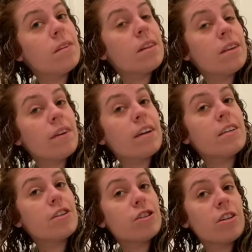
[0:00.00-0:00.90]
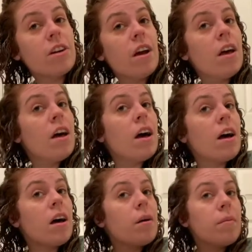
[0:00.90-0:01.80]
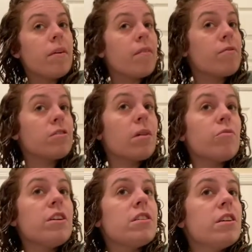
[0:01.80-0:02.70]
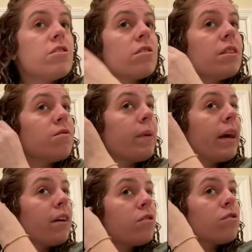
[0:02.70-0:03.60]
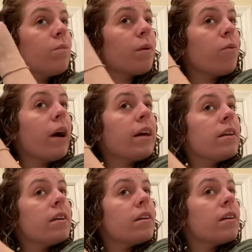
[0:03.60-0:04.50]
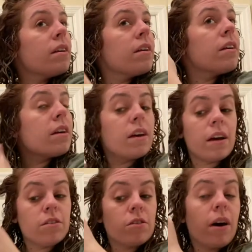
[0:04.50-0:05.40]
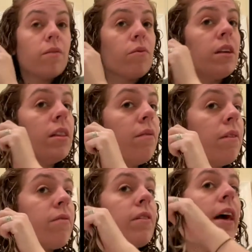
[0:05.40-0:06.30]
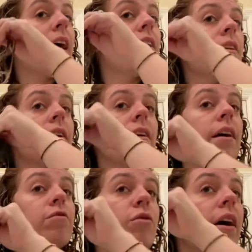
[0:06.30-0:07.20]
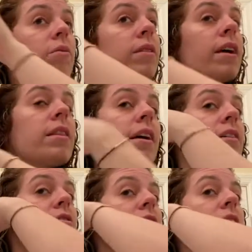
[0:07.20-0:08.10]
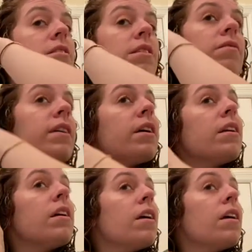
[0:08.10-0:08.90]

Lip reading: leave-in conditioner. For some reason it just leaves my hair super wet, and so I really love it for that. I've tried with like the Innersense leave-in,